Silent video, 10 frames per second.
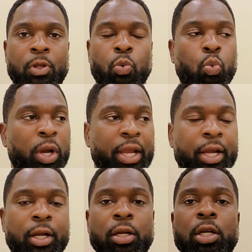
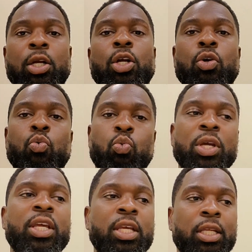where
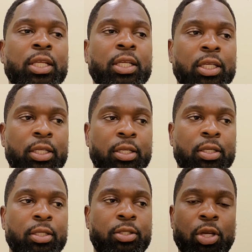we
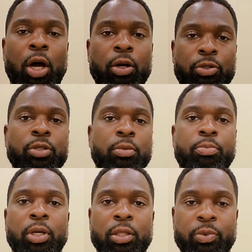talk to the
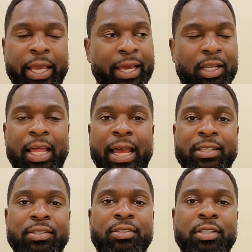brother, we
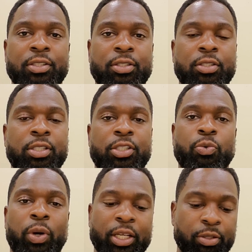analyze the
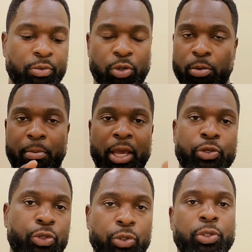situation. We want to make
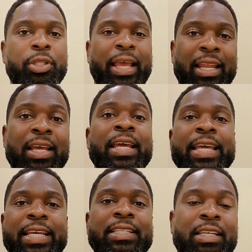sure that
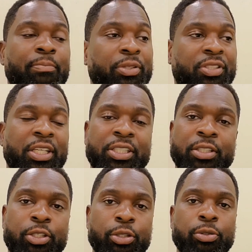he's in
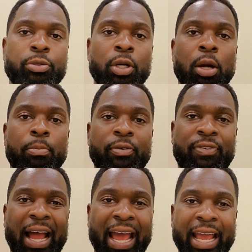position to
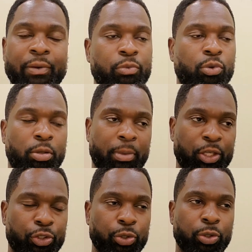provide. We want to make
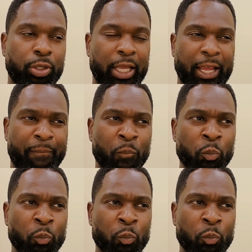sure that